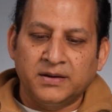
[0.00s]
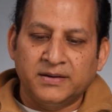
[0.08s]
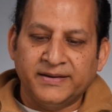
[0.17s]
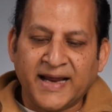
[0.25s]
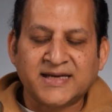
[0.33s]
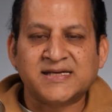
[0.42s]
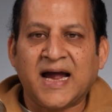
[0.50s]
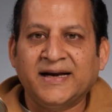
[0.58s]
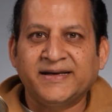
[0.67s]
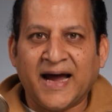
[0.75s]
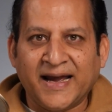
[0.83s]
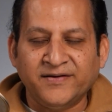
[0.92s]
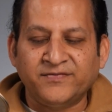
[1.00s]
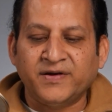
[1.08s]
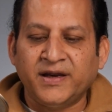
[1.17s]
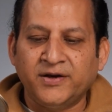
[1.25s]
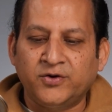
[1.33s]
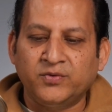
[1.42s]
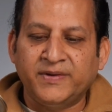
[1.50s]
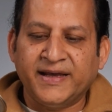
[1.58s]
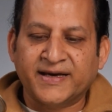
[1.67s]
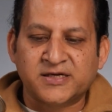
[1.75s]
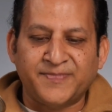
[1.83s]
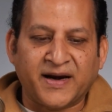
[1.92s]
Next, I'll dive into the
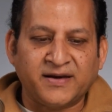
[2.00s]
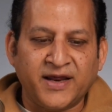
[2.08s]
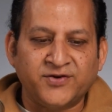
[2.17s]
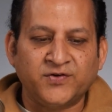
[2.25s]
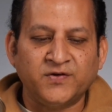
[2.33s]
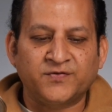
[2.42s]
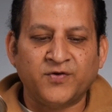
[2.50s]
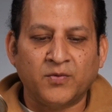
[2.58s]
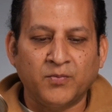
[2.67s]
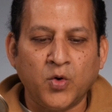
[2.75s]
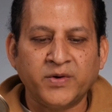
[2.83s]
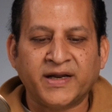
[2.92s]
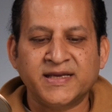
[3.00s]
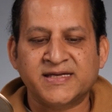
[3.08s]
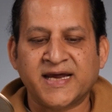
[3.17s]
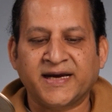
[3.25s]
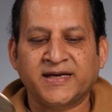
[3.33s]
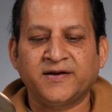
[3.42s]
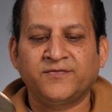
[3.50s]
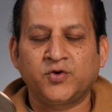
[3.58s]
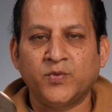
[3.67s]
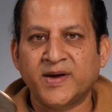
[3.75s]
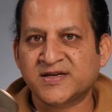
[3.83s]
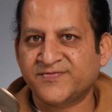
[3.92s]
expectations for more consecutive
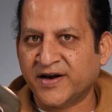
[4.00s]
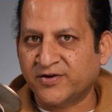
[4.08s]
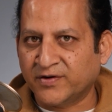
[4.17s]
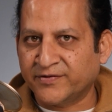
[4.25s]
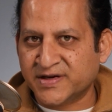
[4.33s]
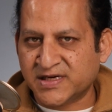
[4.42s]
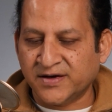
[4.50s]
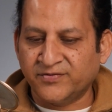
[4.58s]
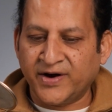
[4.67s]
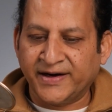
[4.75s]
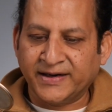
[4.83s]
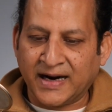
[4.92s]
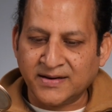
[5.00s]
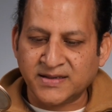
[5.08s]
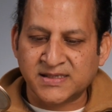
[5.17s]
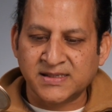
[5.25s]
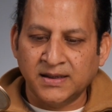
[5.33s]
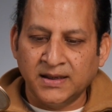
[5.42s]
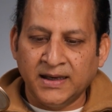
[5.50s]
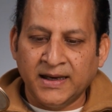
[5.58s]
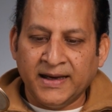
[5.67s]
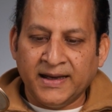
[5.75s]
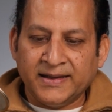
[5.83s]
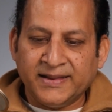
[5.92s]
US Federal Reserve rate cuts.
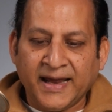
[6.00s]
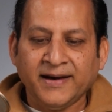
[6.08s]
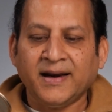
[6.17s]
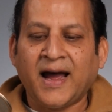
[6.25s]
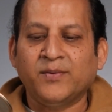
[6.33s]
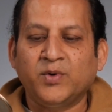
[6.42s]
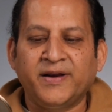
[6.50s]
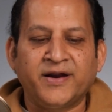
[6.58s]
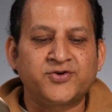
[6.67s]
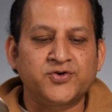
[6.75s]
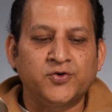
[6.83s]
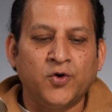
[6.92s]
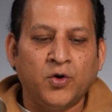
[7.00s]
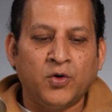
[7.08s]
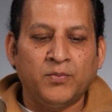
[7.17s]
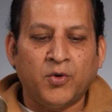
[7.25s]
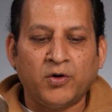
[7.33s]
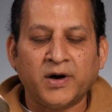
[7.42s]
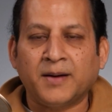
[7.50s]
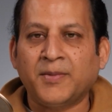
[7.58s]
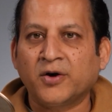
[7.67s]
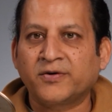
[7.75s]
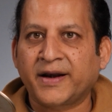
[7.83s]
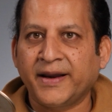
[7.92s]
Then I will let you know more
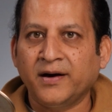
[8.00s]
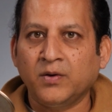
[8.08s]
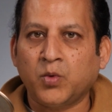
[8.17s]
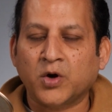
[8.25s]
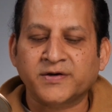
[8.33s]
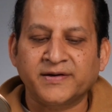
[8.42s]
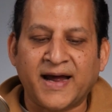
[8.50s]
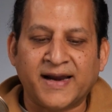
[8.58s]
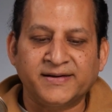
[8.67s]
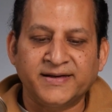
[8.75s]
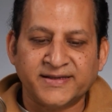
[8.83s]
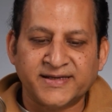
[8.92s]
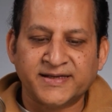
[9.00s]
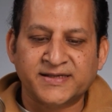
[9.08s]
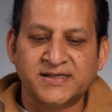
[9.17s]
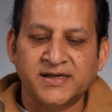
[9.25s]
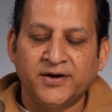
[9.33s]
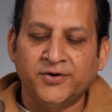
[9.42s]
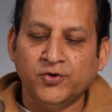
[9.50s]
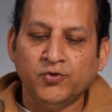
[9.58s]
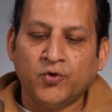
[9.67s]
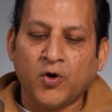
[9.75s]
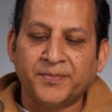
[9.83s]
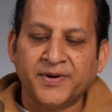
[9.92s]
about Clearwater Analytics' new
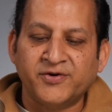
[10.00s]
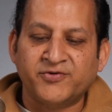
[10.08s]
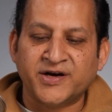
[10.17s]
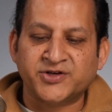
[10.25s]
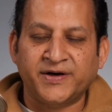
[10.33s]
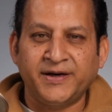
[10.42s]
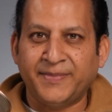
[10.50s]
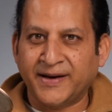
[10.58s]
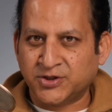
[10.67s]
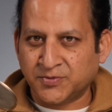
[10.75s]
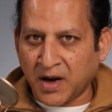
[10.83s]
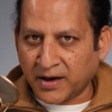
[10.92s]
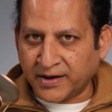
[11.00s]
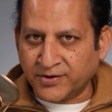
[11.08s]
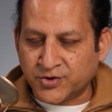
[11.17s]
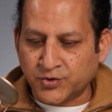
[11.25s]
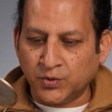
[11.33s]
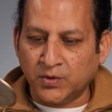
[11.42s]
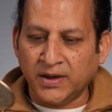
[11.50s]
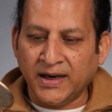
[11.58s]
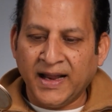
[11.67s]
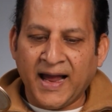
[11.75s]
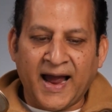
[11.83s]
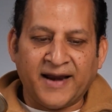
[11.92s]
corporate treasury benchmarking tool.
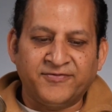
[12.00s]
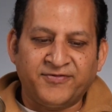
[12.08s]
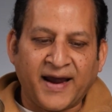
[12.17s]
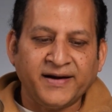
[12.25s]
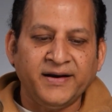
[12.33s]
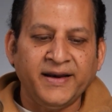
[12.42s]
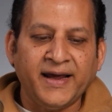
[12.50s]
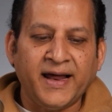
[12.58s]
And finally,